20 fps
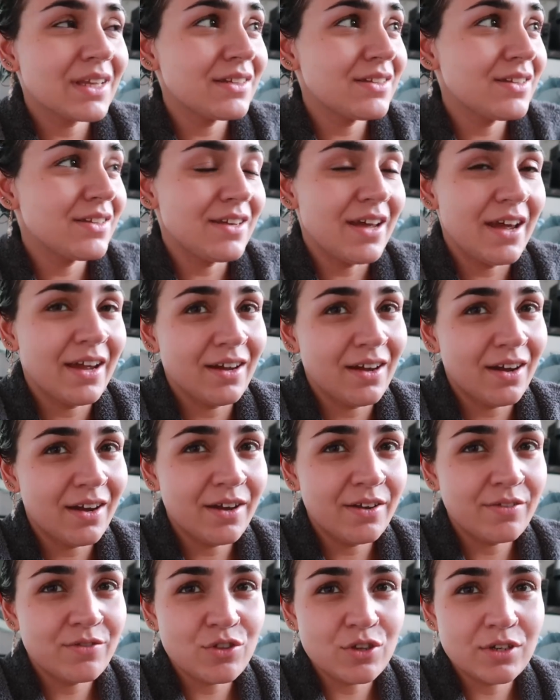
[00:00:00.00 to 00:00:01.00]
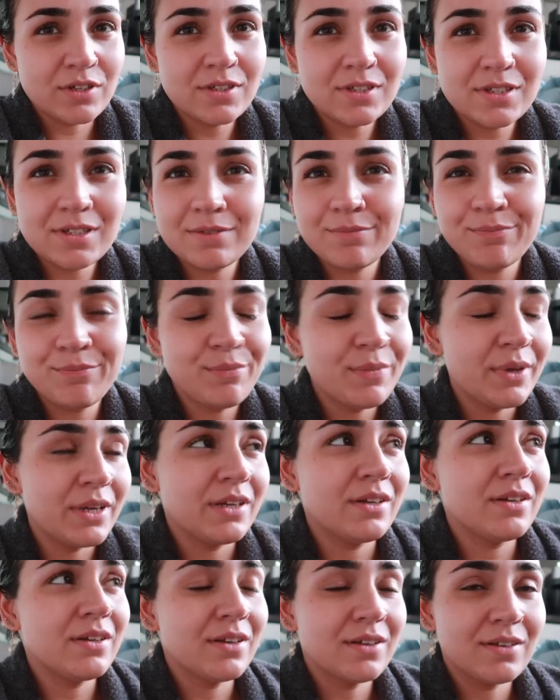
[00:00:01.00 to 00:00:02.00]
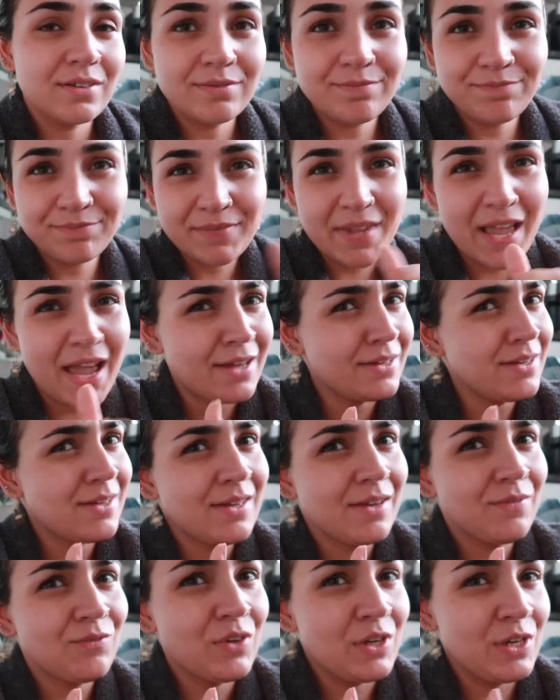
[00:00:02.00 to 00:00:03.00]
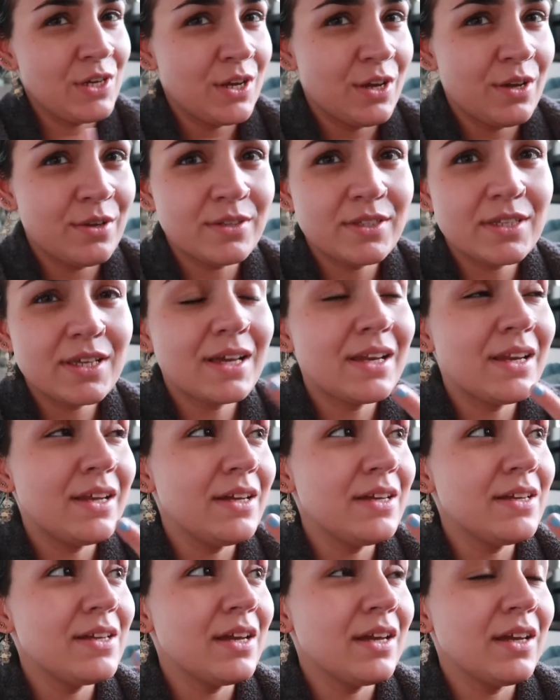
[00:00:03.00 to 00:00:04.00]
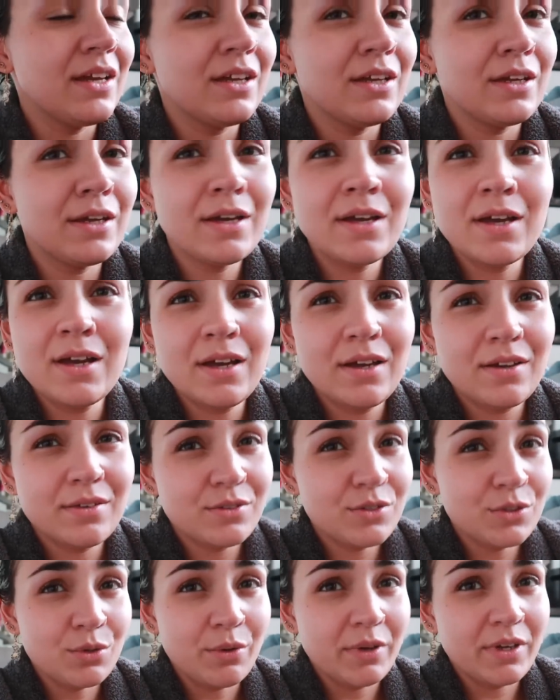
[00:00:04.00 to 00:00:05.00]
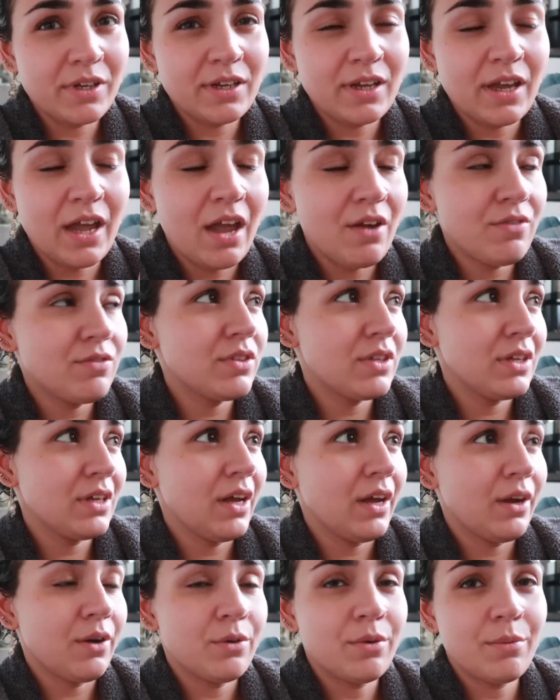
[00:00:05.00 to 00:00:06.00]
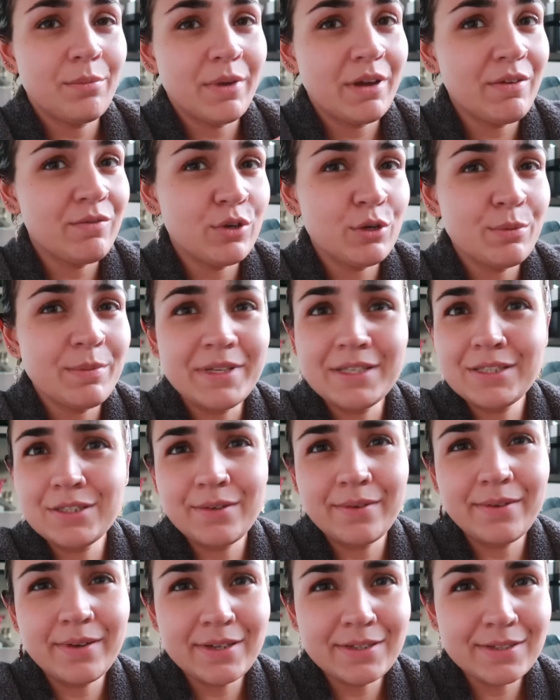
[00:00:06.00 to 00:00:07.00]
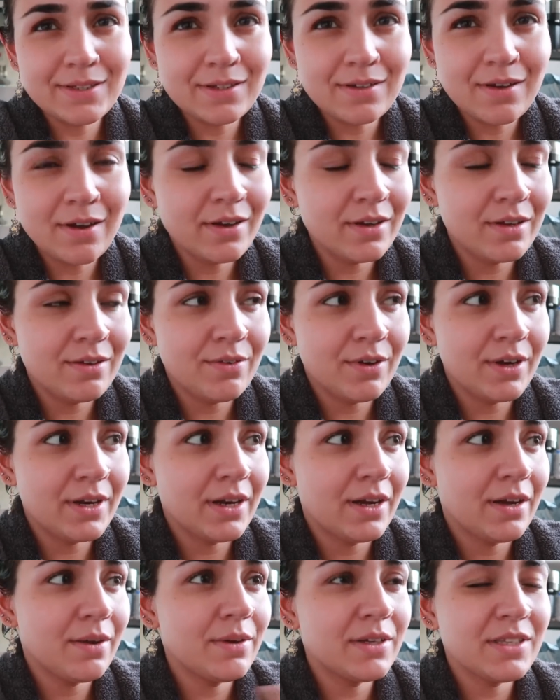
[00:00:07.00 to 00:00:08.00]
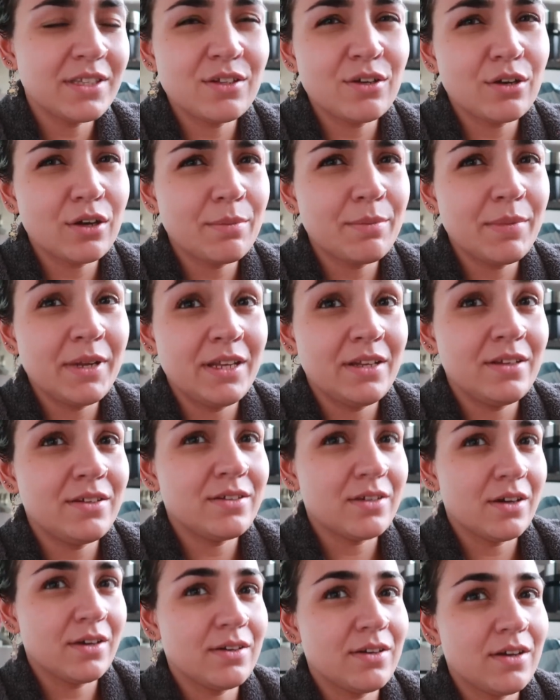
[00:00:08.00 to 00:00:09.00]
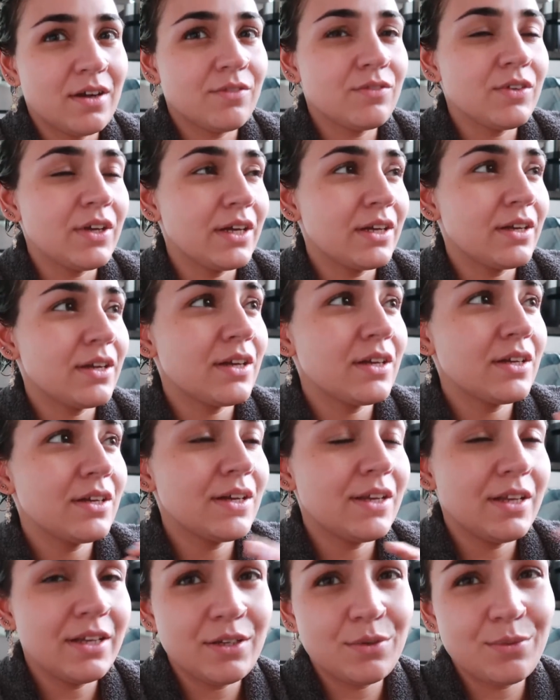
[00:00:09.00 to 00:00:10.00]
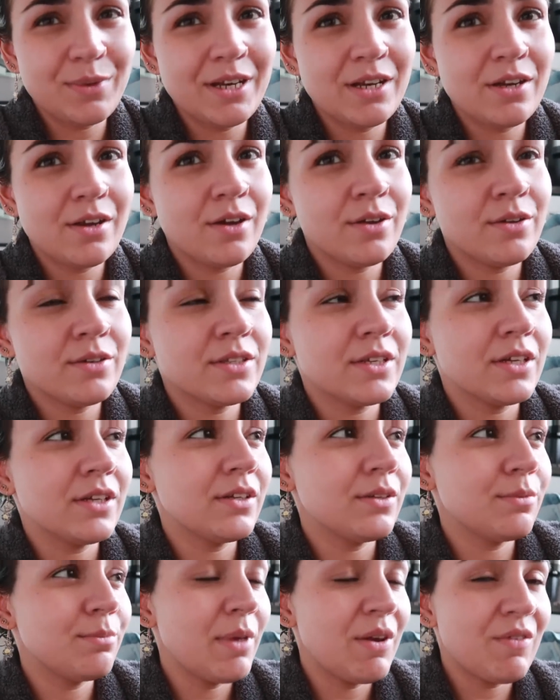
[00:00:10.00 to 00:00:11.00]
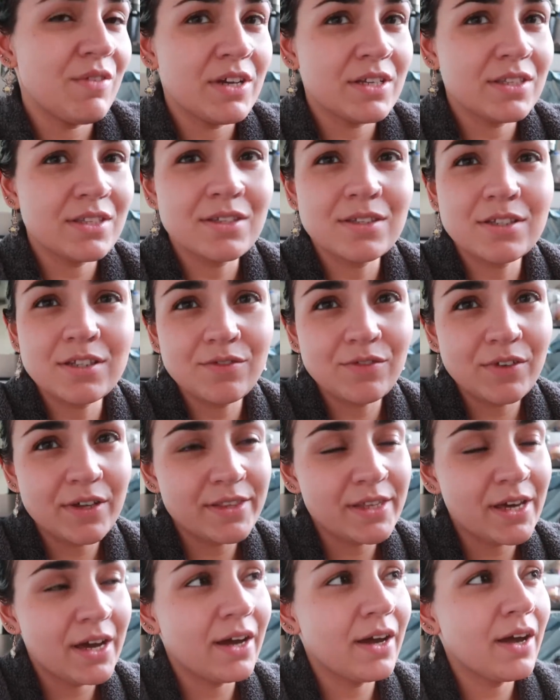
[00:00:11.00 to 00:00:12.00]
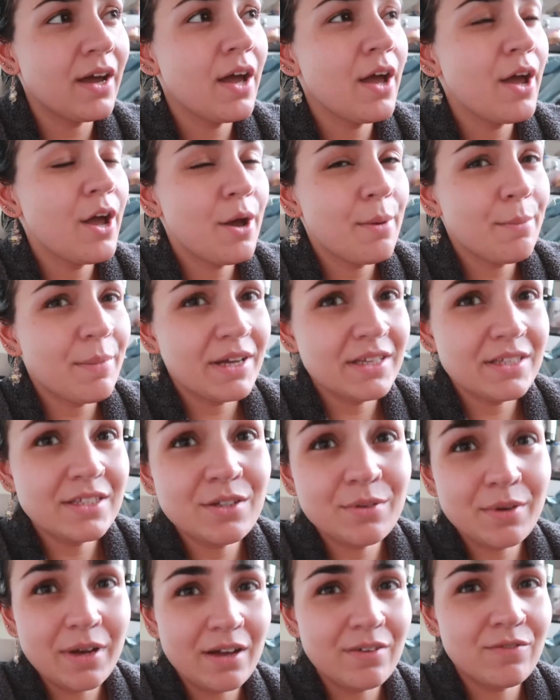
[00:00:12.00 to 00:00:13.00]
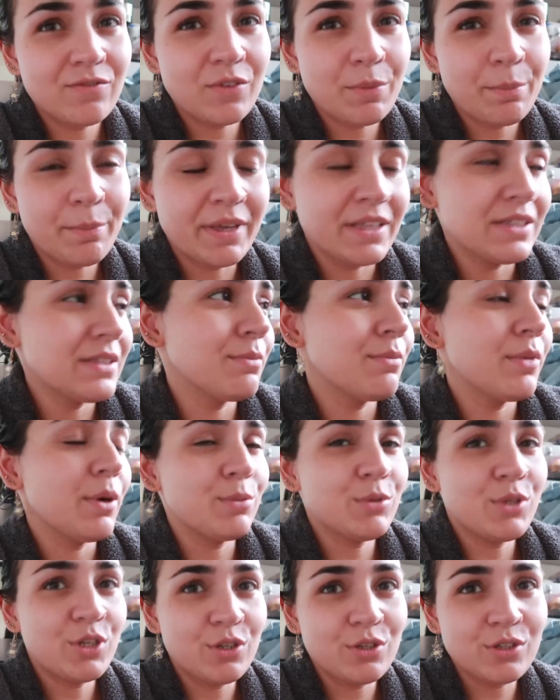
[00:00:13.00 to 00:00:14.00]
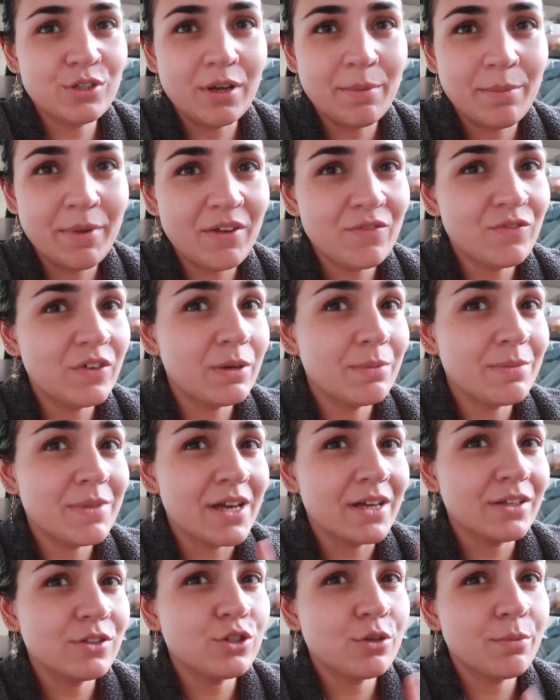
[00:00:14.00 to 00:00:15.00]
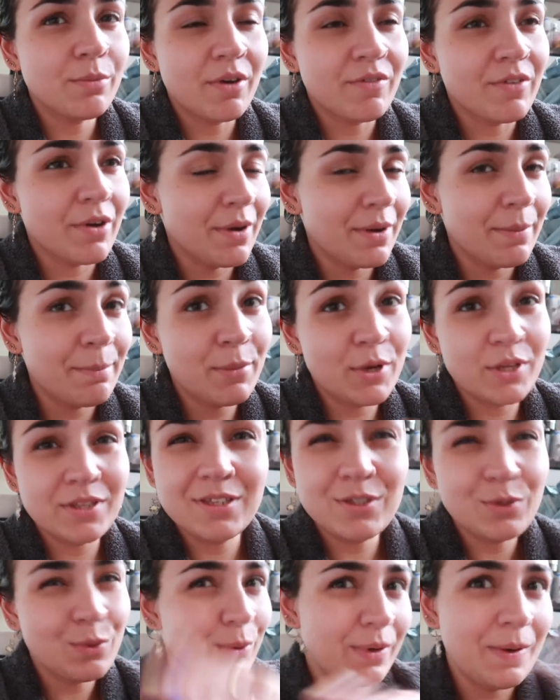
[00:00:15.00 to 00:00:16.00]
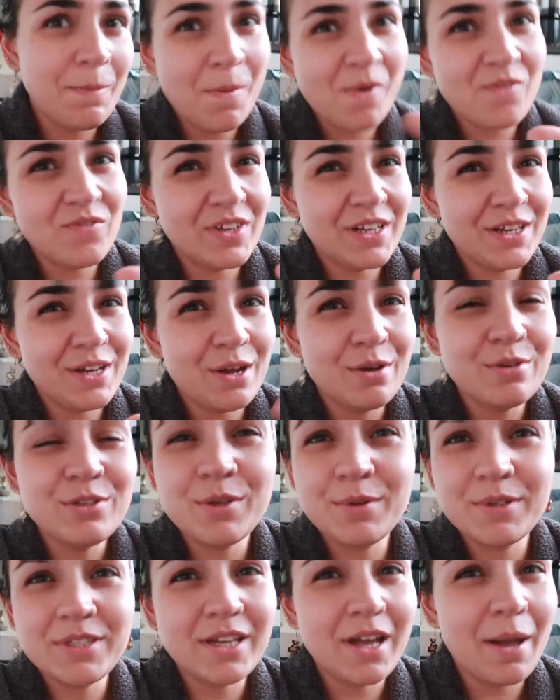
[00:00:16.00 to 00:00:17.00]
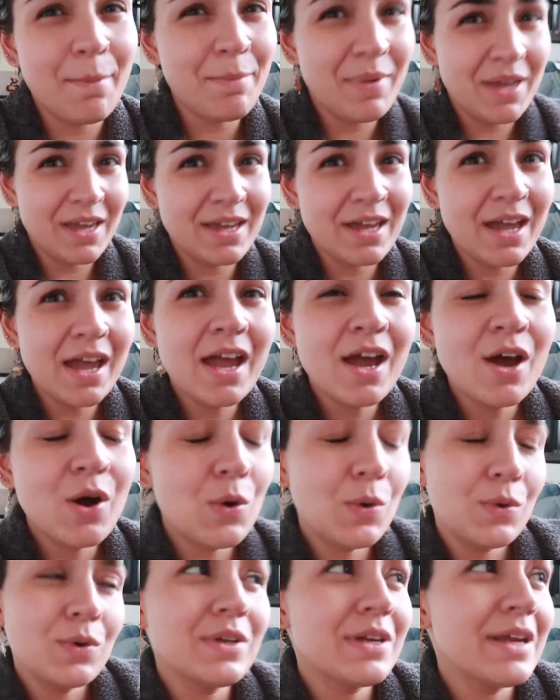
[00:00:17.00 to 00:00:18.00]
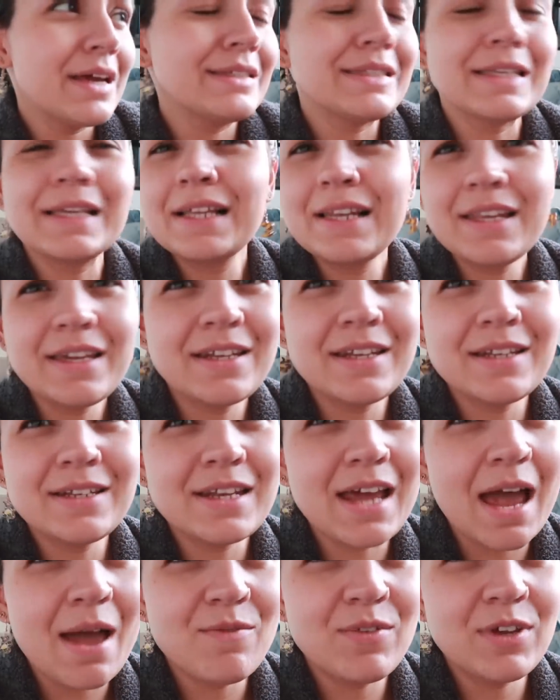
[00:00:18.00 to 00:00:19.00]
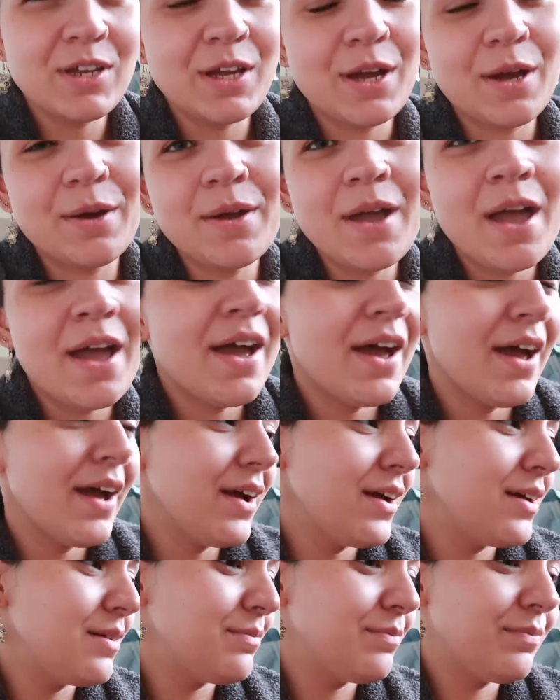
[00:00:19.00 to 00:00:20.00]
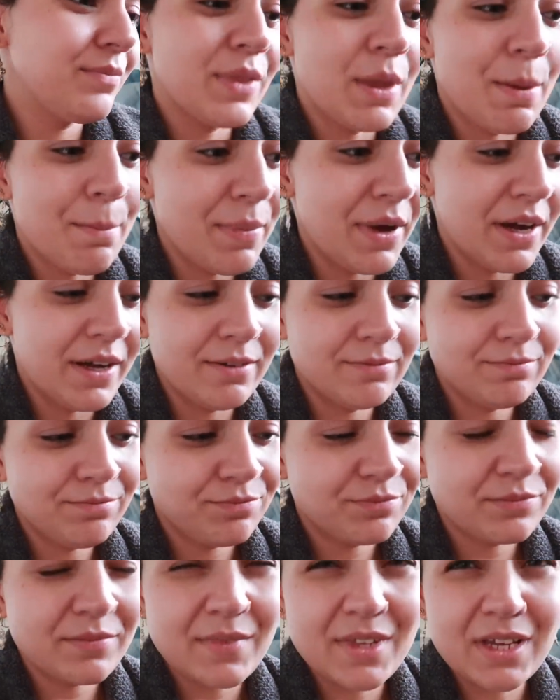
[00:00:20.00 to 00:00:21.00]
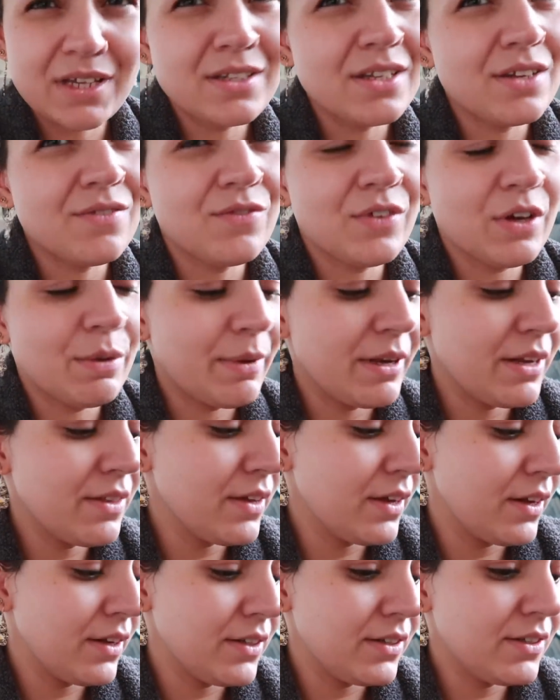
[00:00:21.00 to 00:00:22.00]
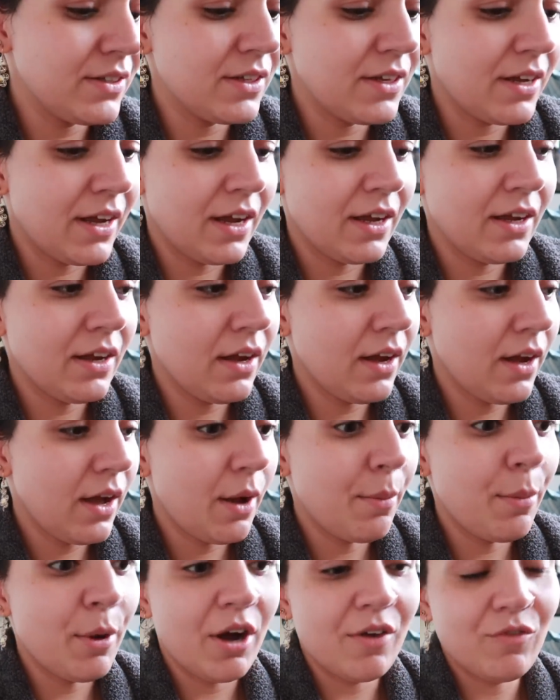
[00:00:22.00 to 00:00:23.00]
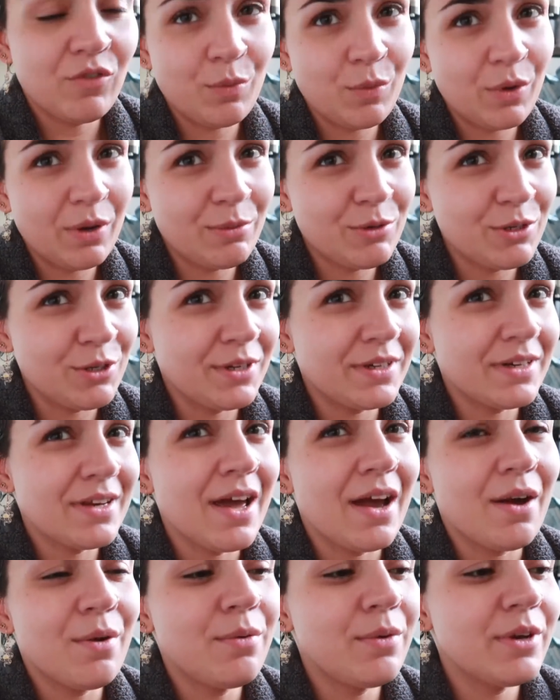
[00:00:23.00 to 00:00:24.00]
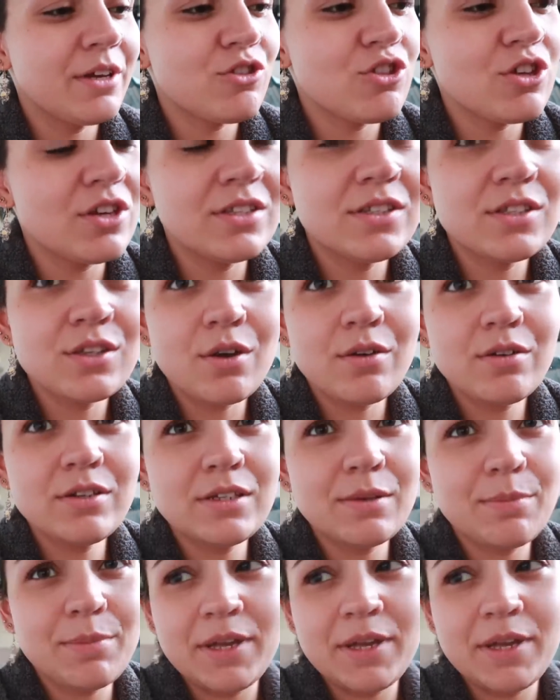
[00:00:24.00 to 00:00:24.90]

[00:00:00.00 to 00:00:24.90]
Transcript: today I have just been editing videos, cleaning, sorting everything out. My room is so nice and tidy right now. It's not completely done. I've like cleaned windows and mirrors and stuff like that, but I still have bits and bobs to do, so I might film that tomorrow and put this all in one video, so it's like a big organized and cleaning type video. But didn't film anything I did today apart from what I'm doing now, which is going to